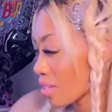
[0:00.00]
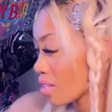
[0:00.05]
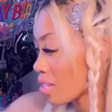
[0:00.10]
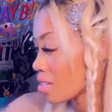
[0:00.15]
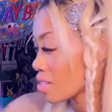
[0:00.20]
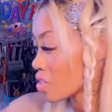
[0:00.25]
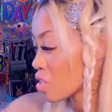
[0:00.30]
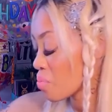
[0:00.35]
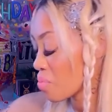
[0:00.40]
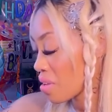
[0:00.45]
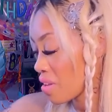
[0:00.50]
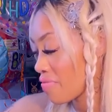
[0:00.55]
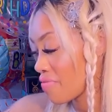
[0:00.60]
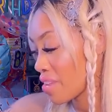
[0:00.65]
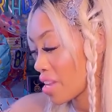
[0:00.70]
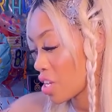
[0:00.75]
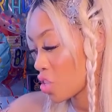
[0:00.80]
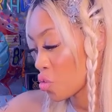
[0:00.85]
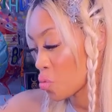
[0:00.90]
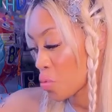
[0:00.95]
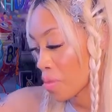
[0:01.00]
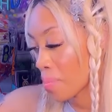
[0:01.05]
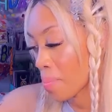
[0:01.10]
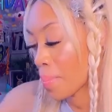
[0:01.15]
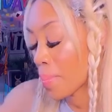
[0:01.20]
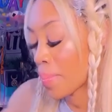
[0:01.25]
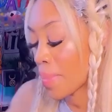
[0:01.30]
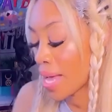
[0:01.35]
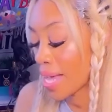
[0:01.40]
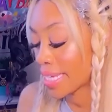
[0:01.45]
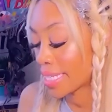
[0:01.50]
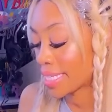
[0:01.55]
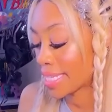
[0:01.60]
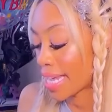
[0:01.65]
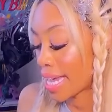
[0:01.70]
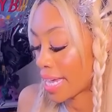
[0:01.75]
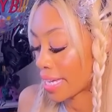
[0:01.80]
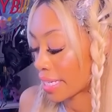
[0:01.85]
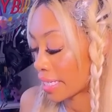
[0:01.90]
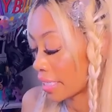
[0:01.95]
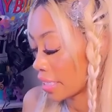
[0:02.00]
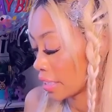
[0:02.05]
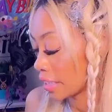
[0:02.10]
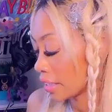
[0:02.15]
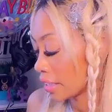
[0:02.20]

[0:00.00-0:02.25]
So I'm going to finish with my deck.